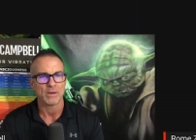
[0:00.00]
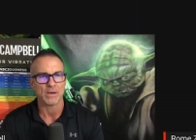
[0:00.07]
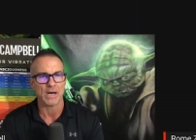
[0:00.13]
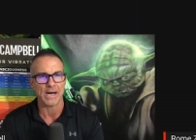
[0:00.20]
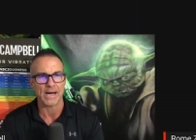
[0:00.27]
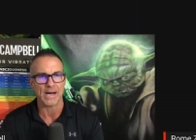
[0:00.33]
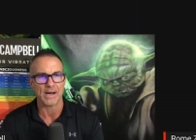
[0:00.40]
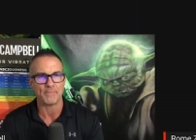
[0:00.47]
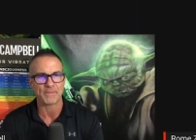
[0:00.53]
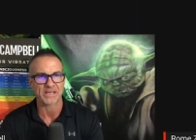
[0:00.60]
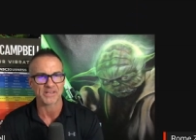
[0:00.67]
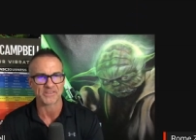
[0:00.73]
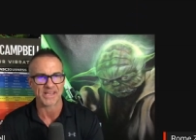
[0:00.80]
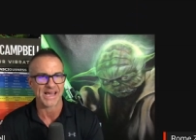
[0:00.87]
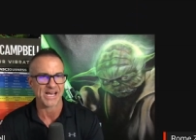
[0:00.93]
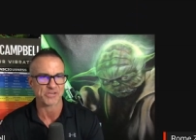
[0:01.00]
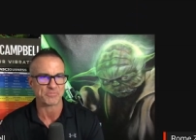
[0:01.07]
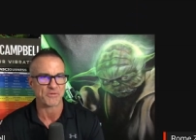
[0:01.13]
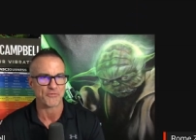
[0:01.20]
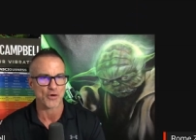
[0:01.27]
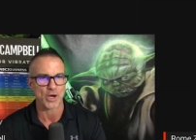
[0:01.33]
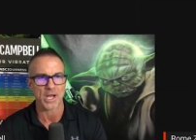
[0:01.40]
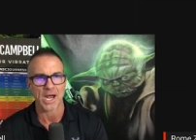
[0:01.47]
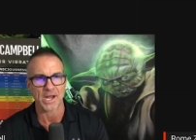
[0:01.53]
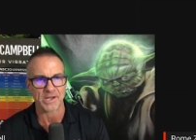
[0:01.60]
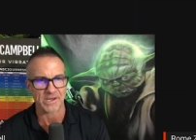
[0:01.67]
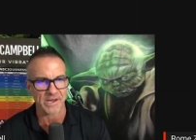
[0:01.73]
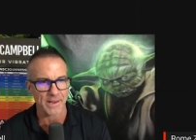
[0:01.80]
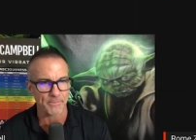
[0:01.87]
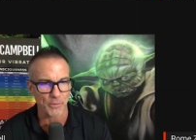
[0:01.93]
uh, because they asked me for a
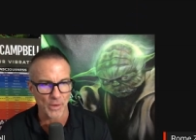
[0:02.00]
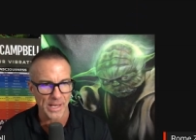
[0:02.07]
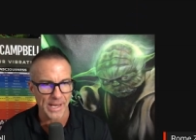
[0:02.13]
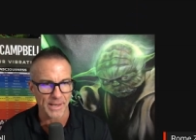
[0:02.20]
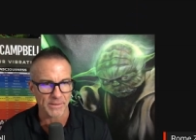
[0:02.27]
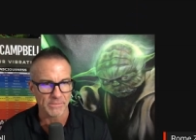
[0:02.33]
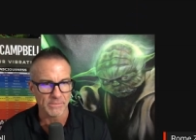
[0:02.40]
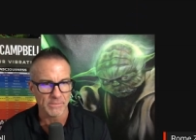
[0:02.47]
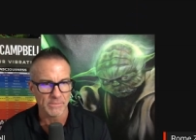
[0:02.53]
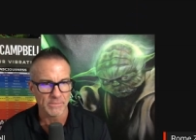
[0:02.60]
ninety day plan.